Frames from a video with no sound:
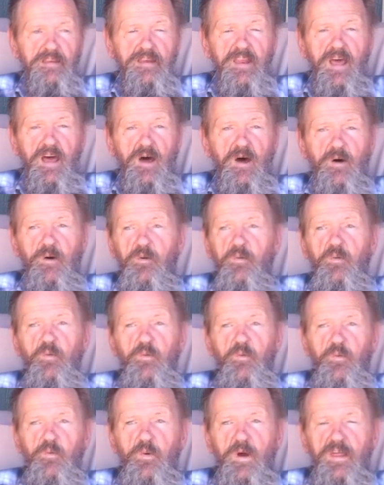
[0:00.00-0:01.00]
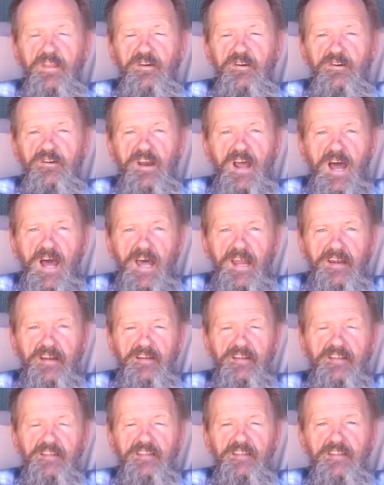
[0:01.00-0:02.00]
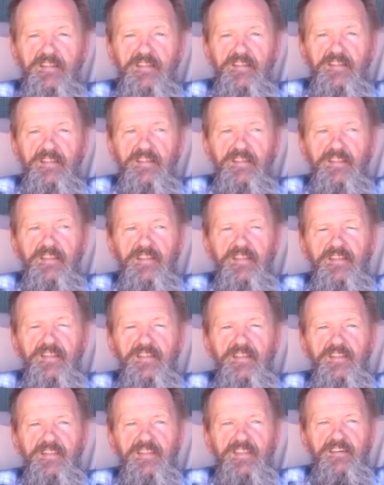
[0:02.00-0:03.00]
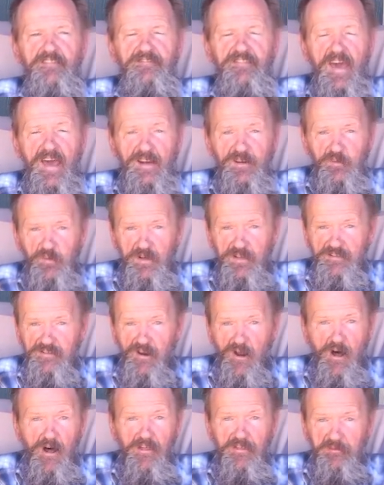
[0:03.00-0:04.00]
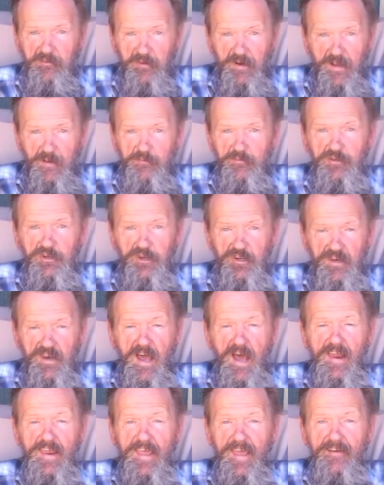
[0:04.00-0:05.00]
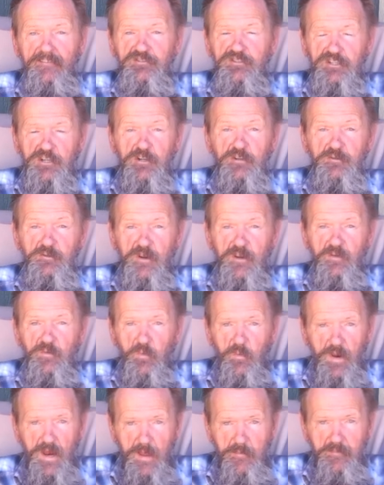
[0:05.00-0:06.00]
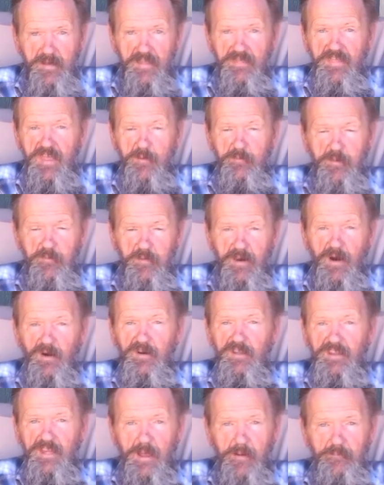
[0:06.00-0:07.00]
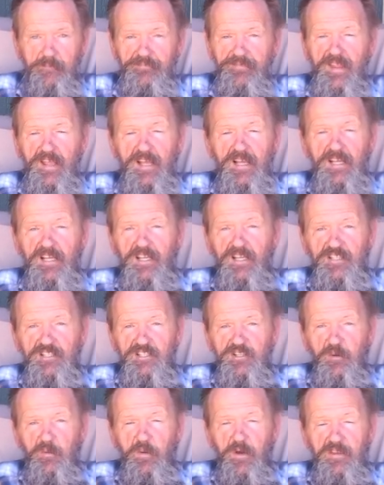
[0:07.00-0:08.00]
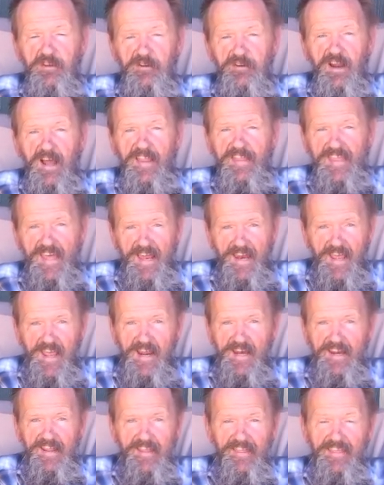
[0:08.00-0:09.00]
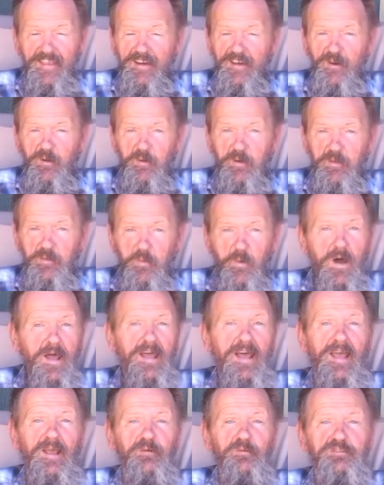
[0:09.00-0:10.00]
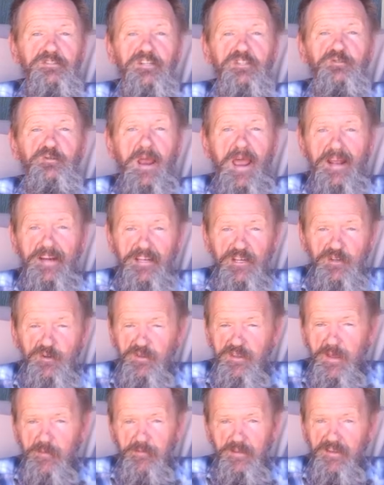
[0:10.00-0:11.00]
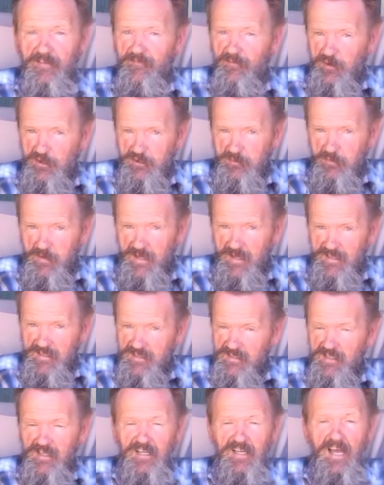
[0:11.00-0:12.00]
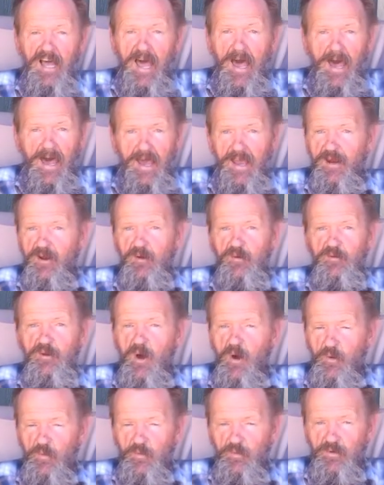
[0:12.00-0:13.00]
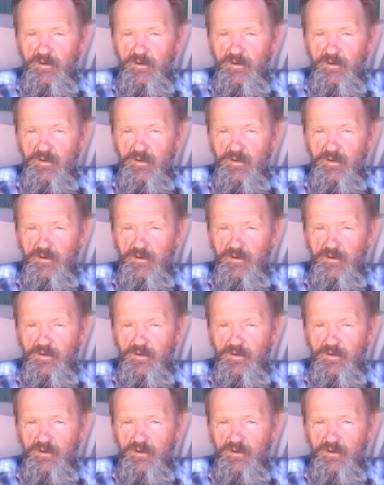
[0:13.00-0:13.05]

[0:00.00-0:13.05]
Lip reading: Now, whether or not, the fact was that all three of them could not have children when I met them and married them. So whether or not that had anything to do with why I was attracted to them in the first place, I don't know.